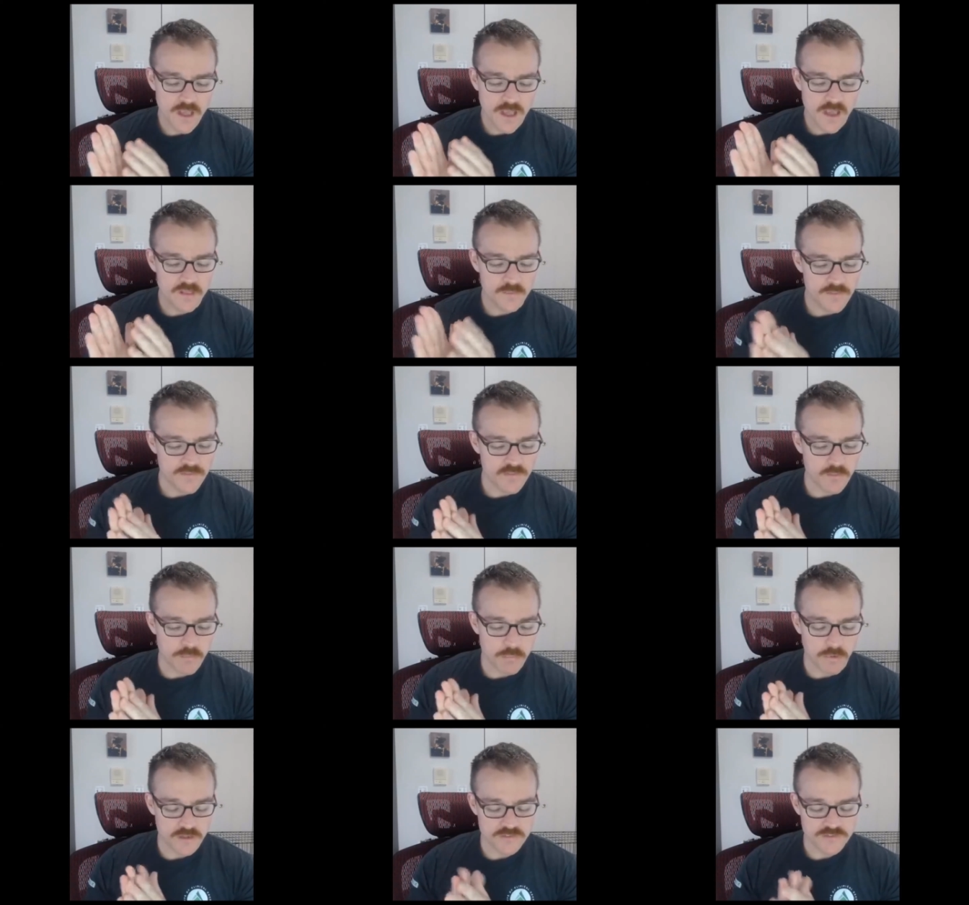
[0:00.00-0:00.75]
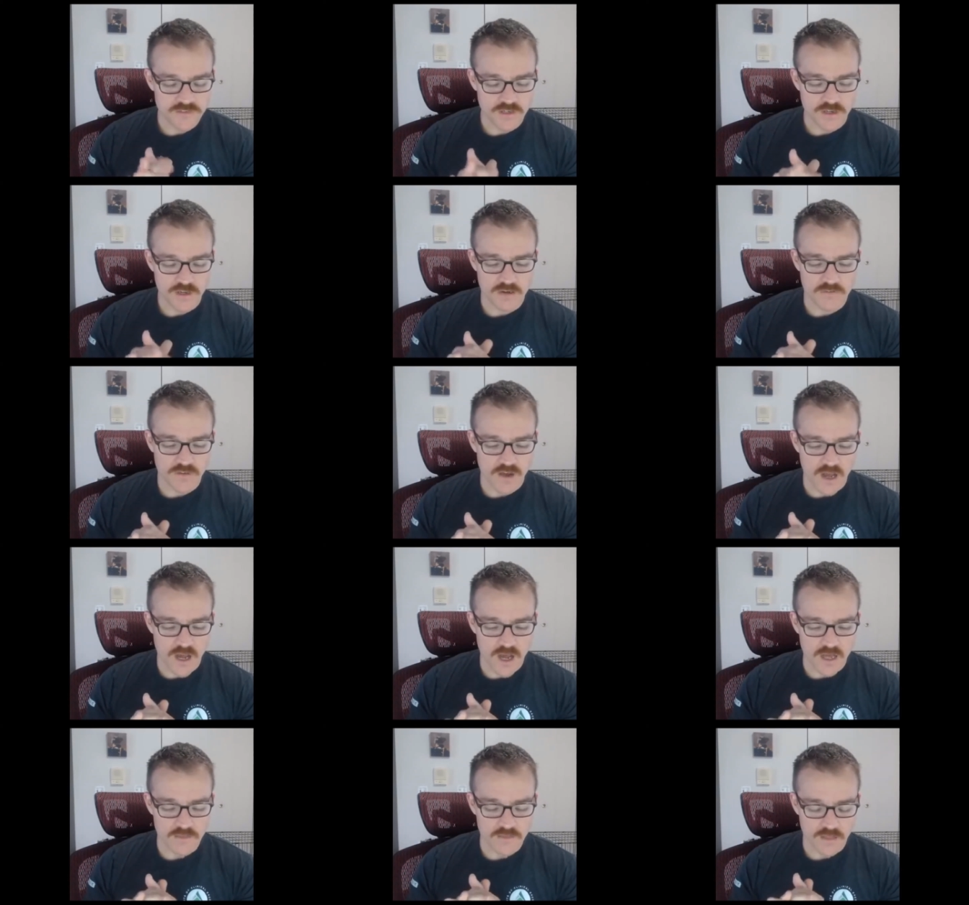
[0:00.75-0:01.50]
And then we have a bunch of
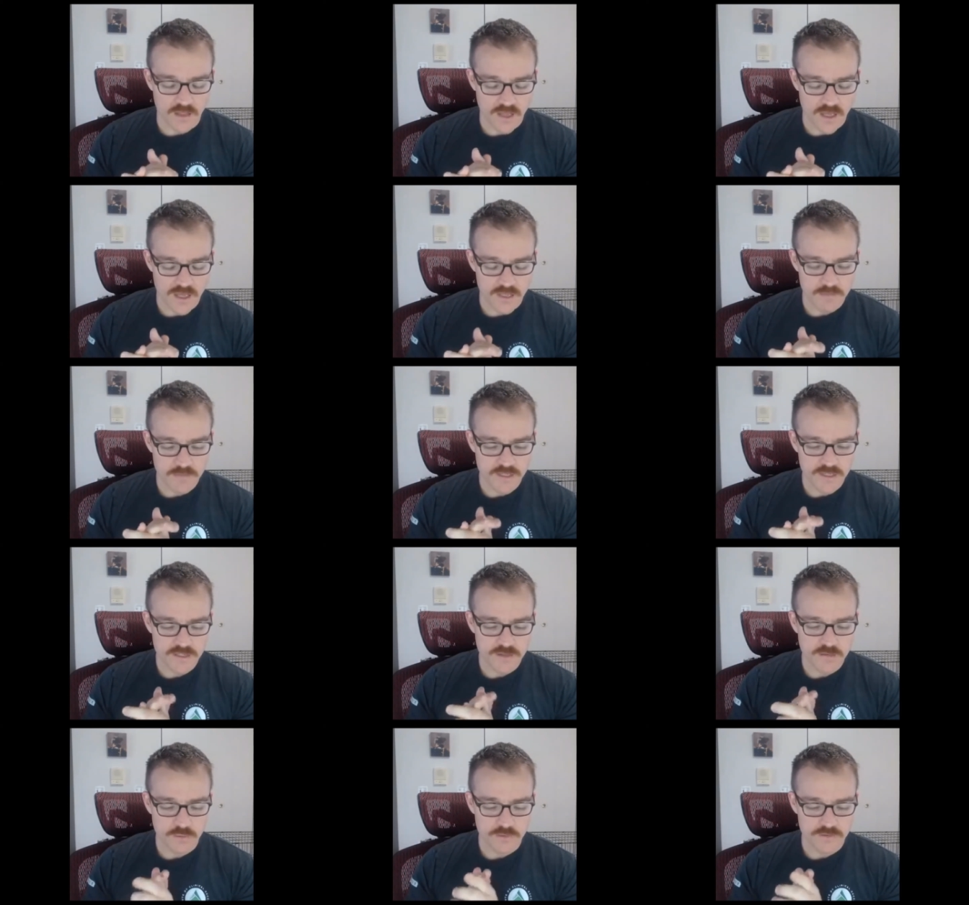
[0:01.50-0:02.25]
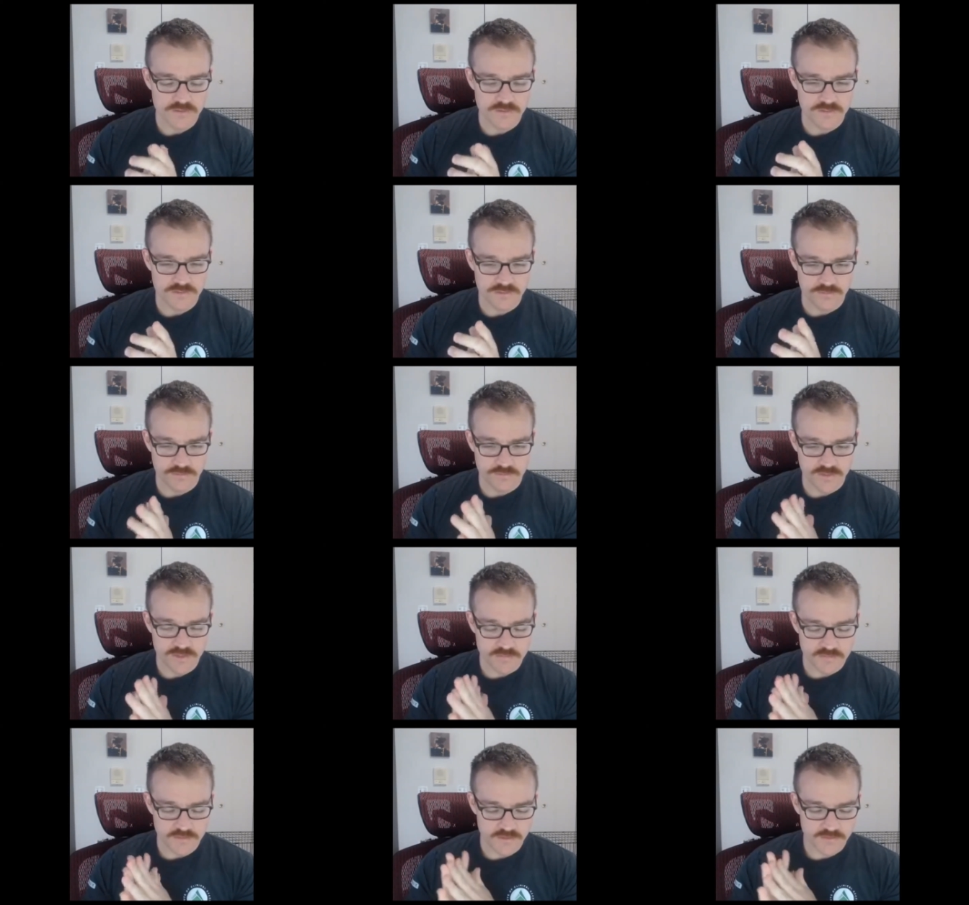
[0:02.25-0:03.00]
online mini courses and
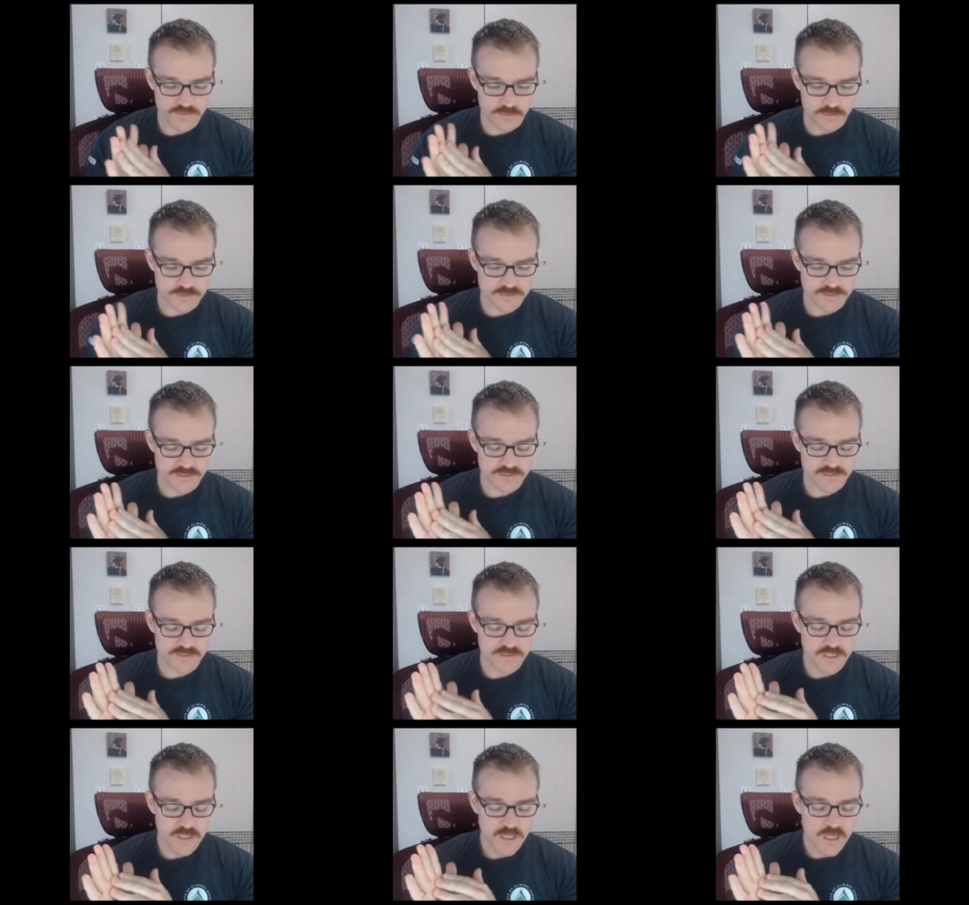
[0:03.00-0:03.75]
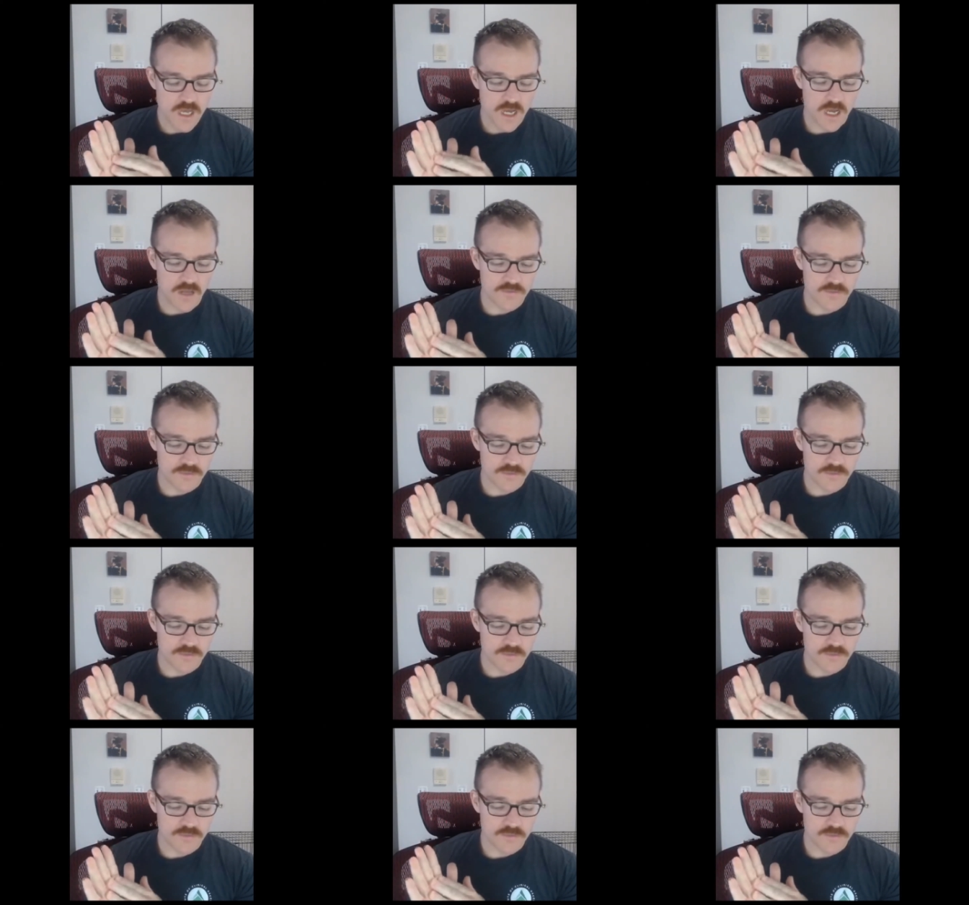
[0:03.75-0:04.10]
free resources on the